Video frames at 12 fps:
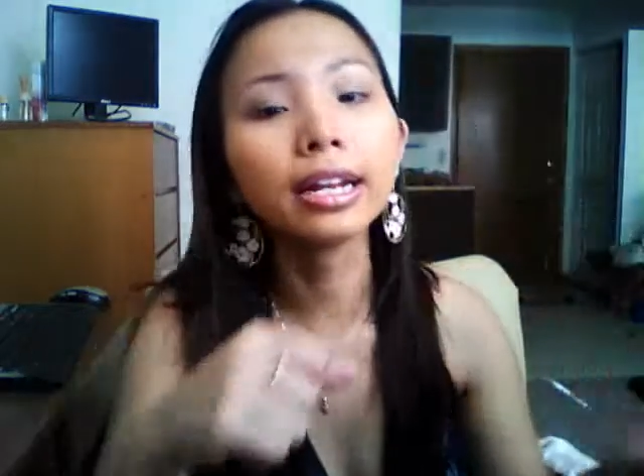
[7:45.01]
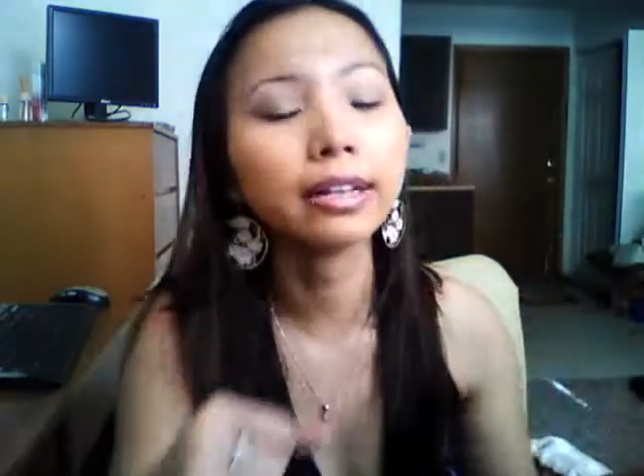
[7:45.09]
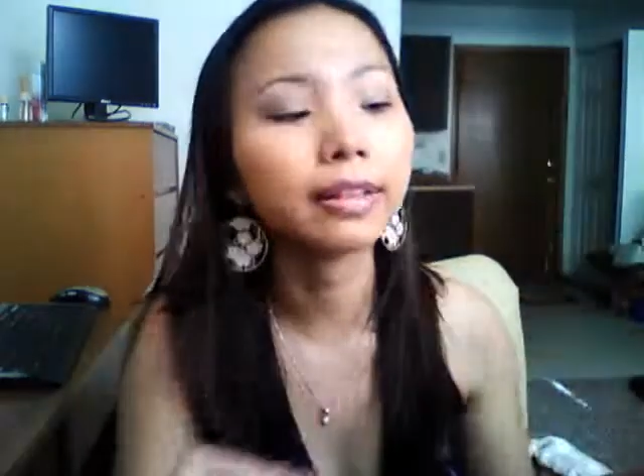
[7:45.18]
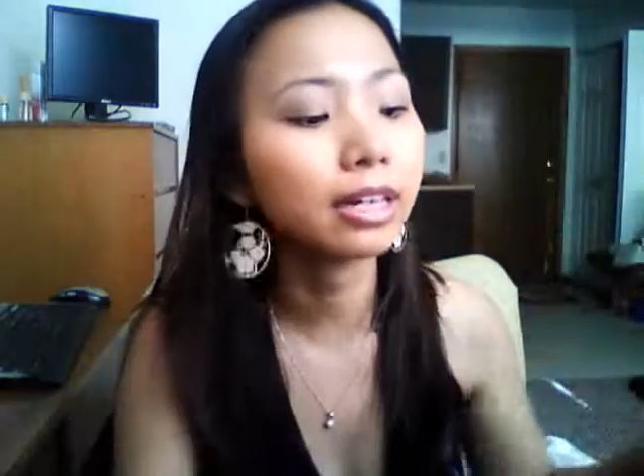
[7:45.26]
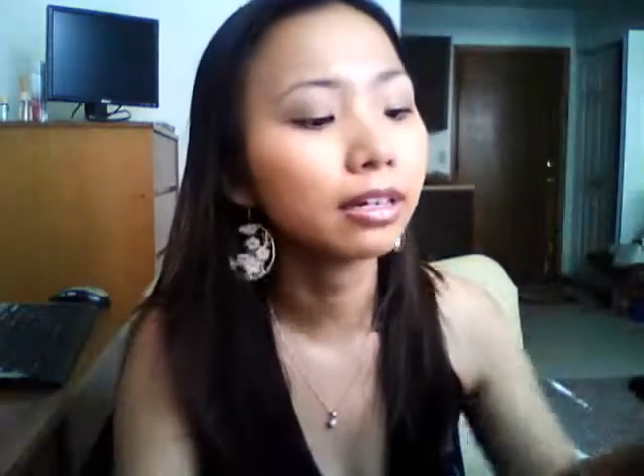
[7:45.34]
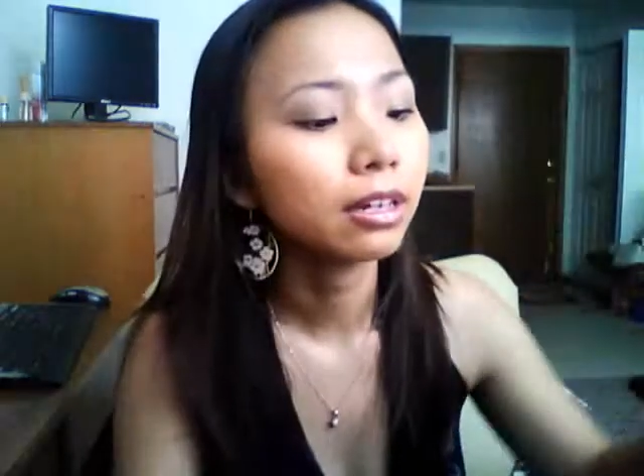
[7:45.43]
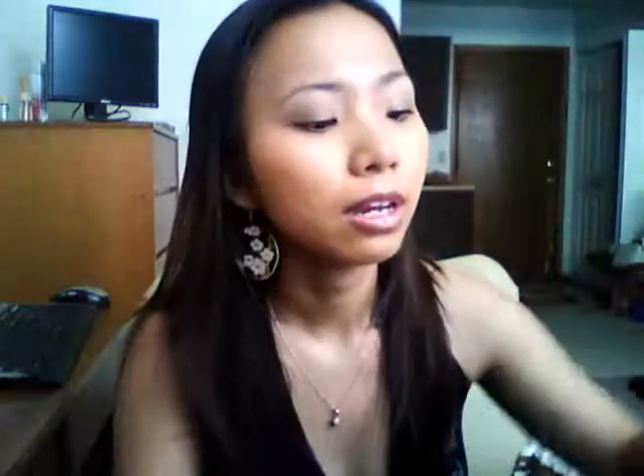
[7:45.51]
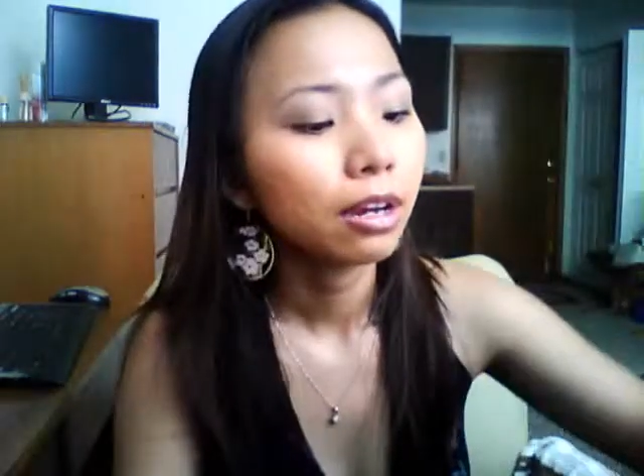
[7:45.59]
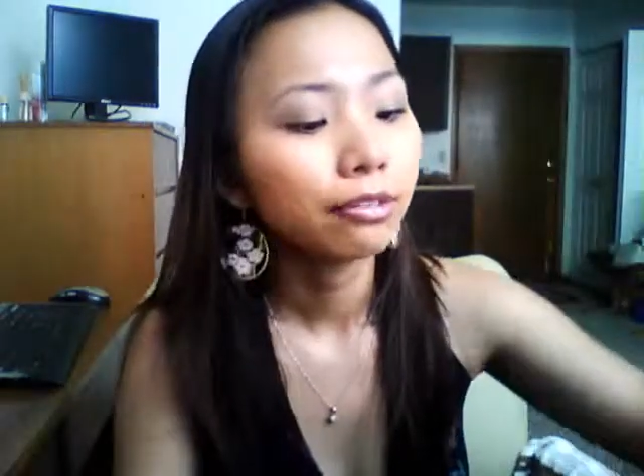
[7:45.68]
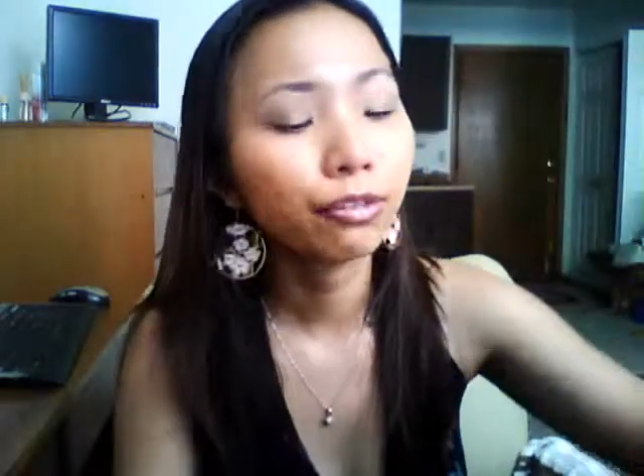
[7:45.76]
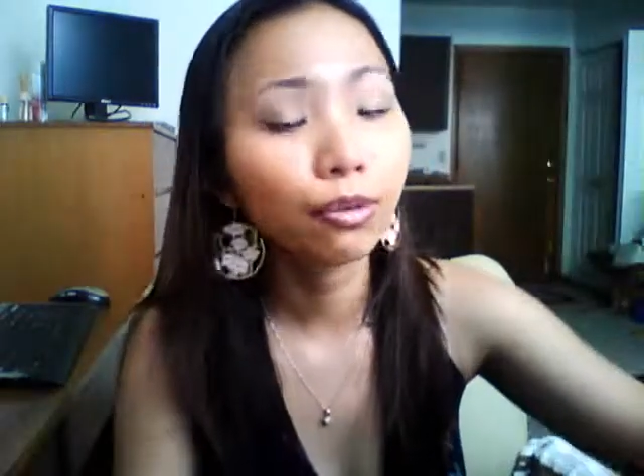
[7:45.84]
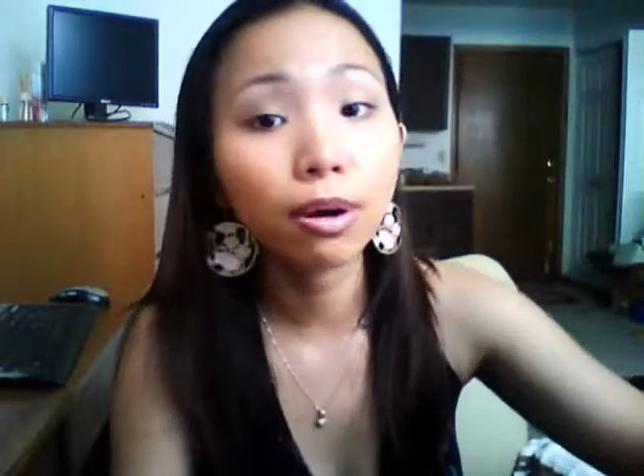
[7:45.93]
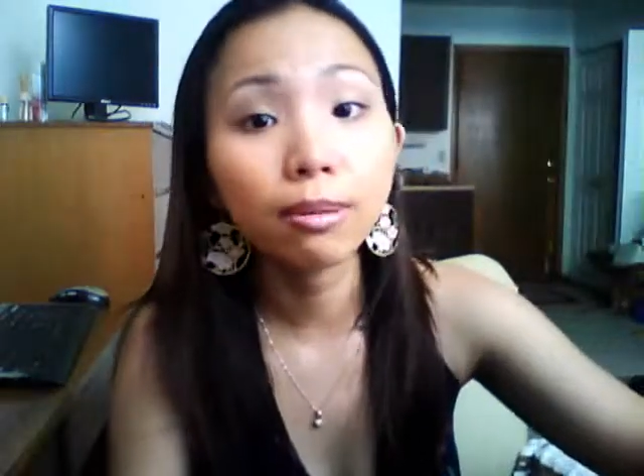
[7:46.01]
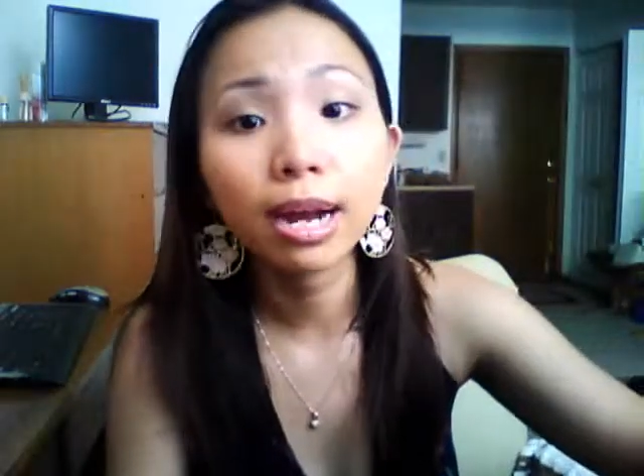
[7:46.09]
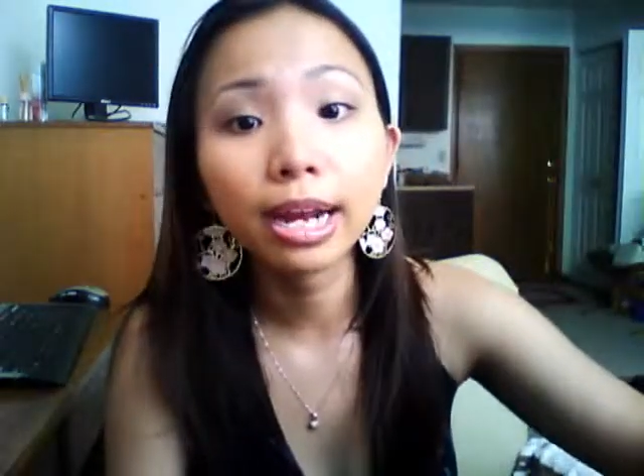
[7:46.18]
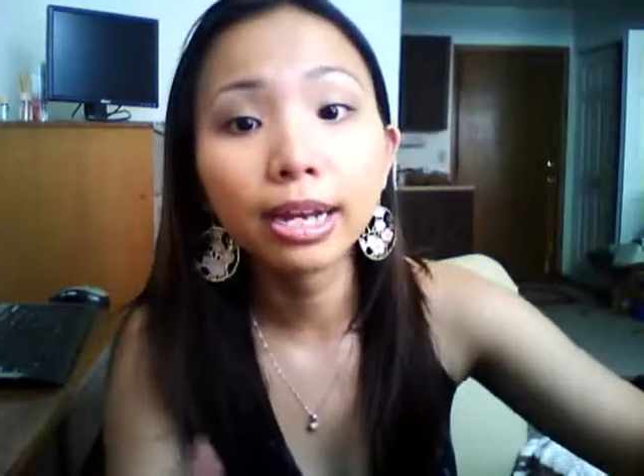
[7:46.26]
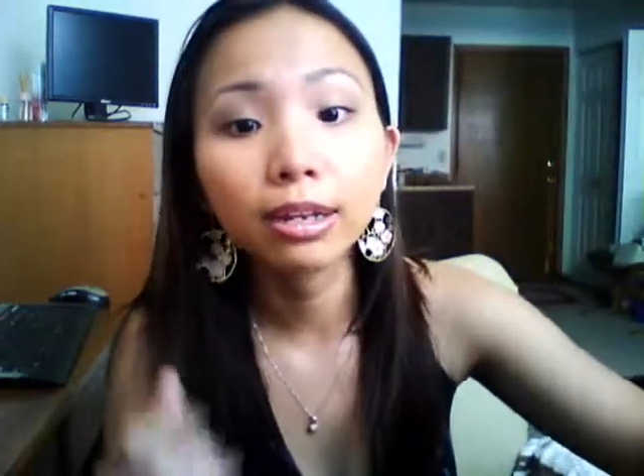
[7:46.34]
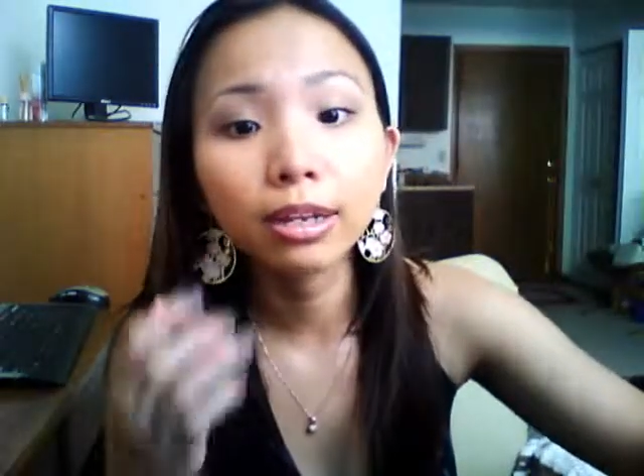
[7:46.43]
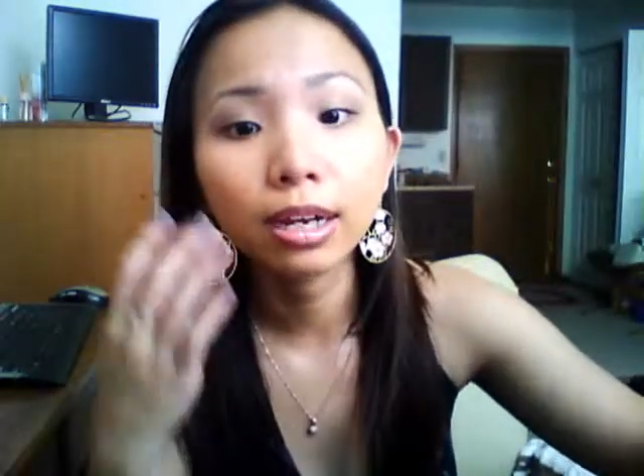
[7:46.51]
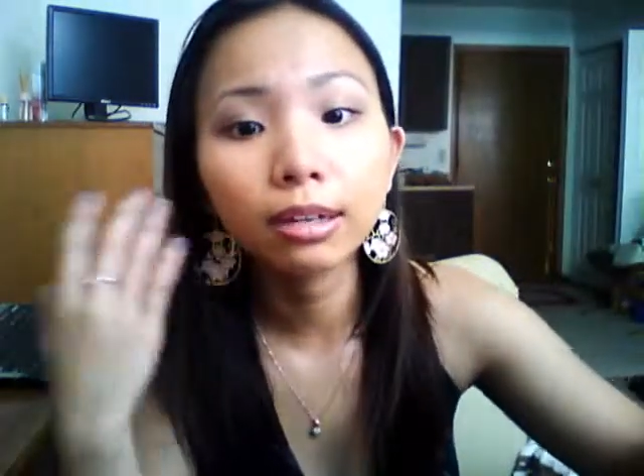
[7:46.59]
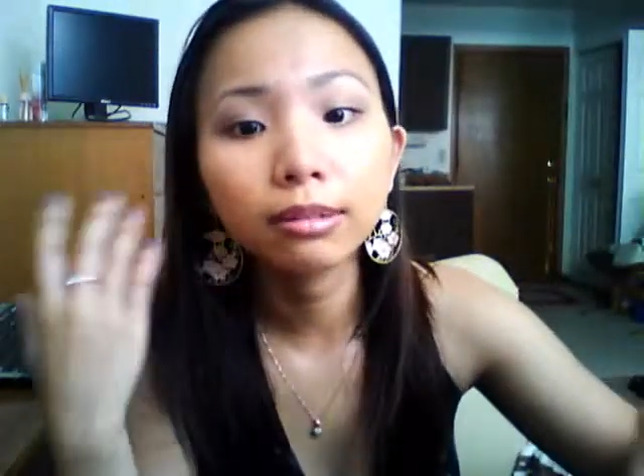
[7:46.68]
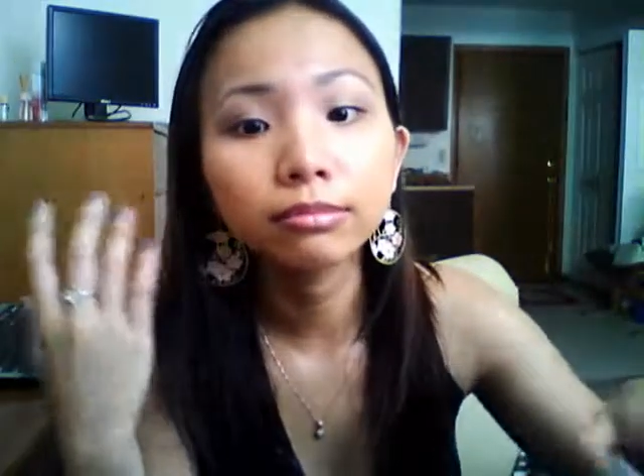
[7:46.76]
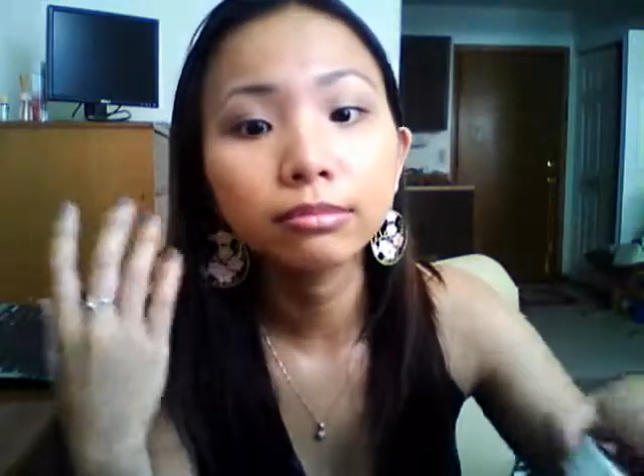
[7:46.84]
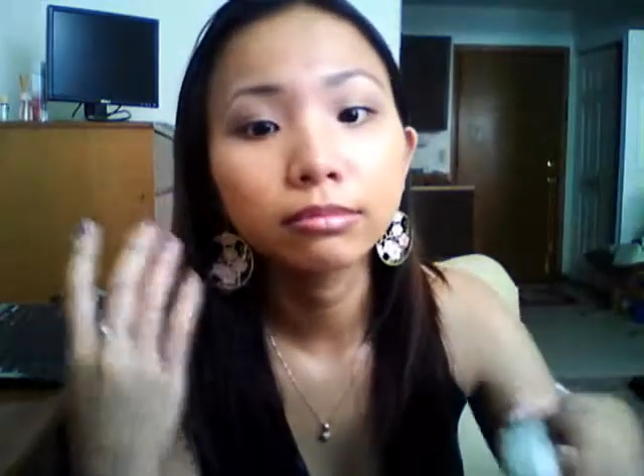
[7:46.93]
And then for
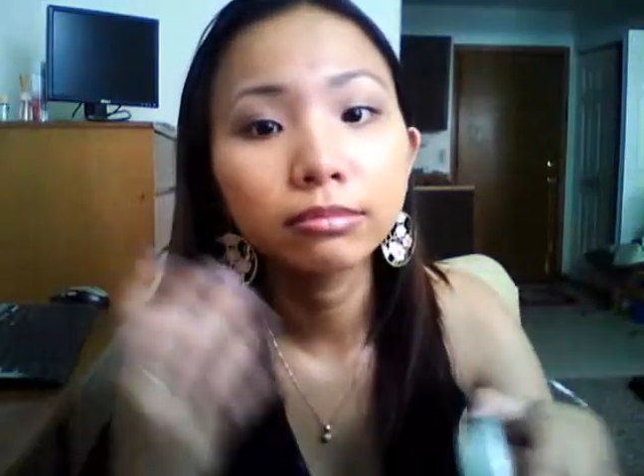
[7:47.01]
my